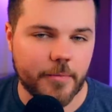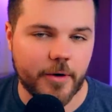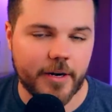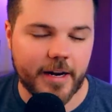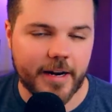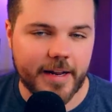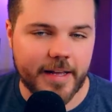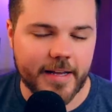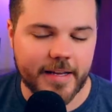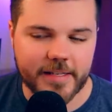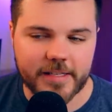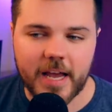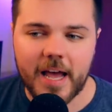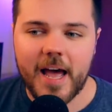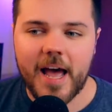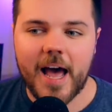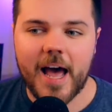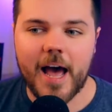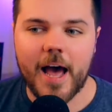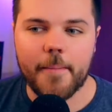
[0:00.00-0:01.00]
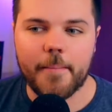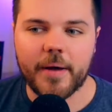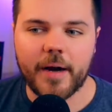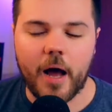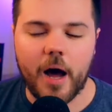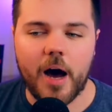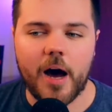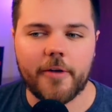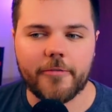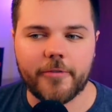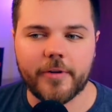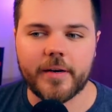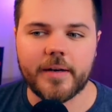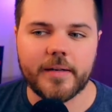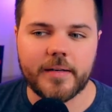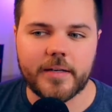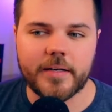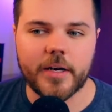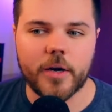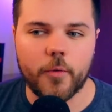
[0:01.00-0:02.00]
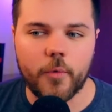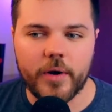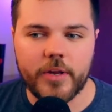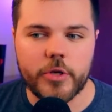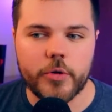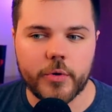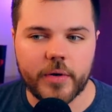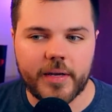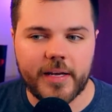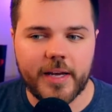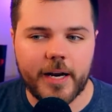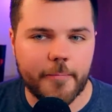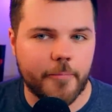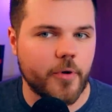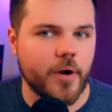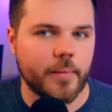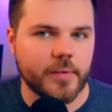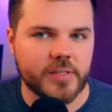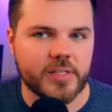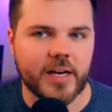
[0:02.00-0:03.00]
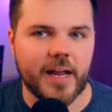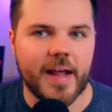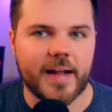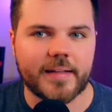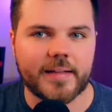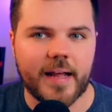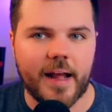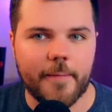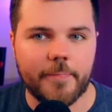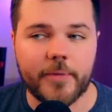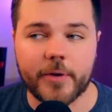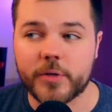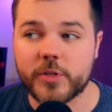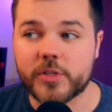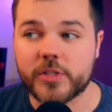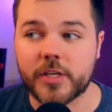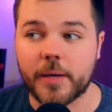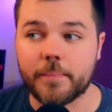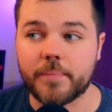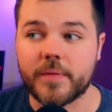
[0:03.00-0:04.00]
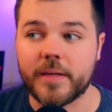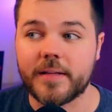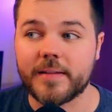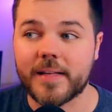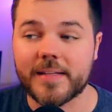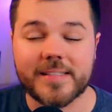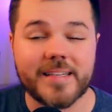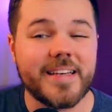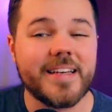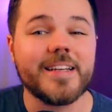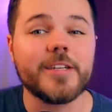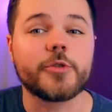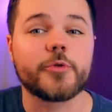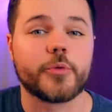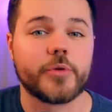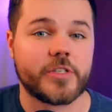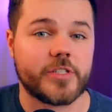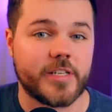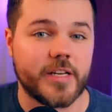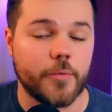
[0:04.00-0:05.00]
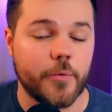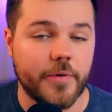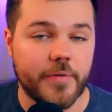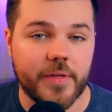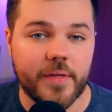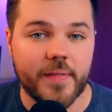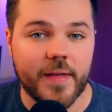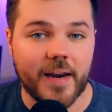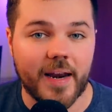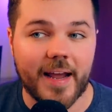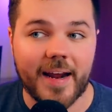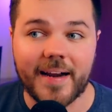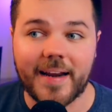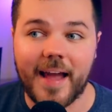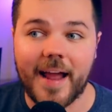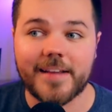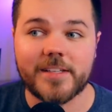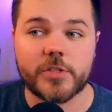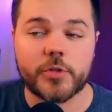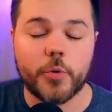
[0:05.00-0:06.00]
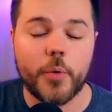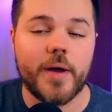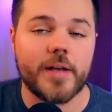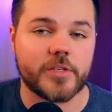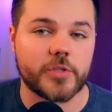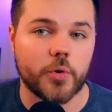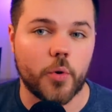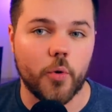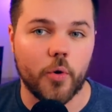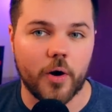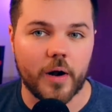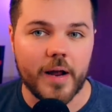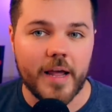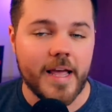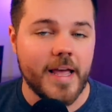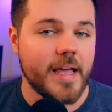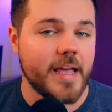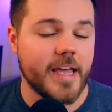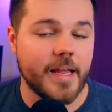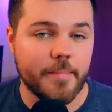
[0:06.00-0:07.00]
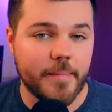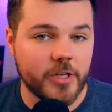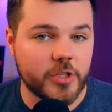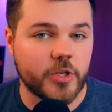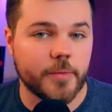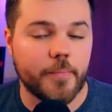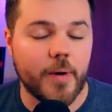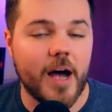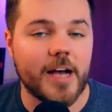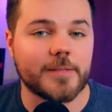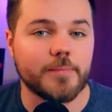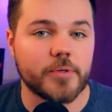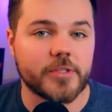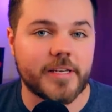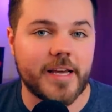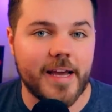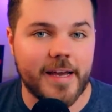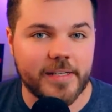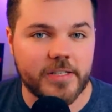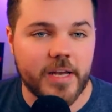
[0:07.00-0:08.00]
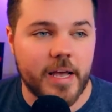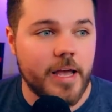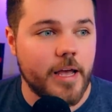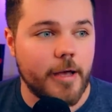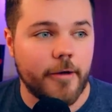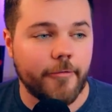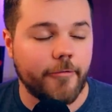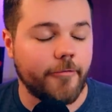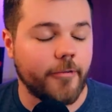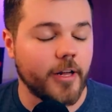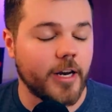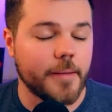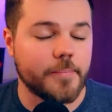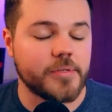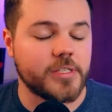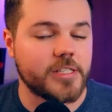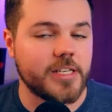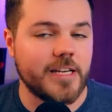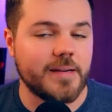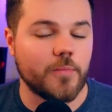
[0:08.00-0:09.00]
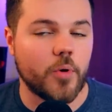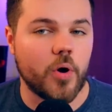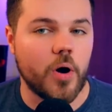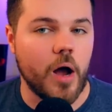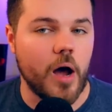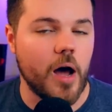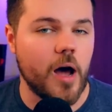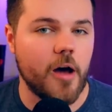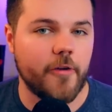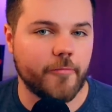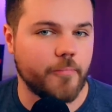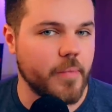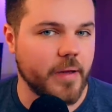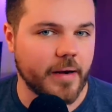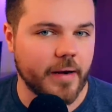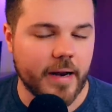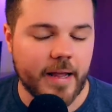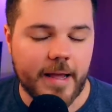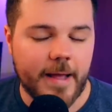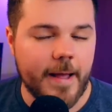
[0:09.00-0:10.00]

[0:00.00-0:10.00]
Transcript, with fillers: what it is. Uh, but often, you know, when you get a premise like that, there's something that's interesting within that, like a nice twist. Or in Mission Impossible's case, Philip Seymour Hoffman.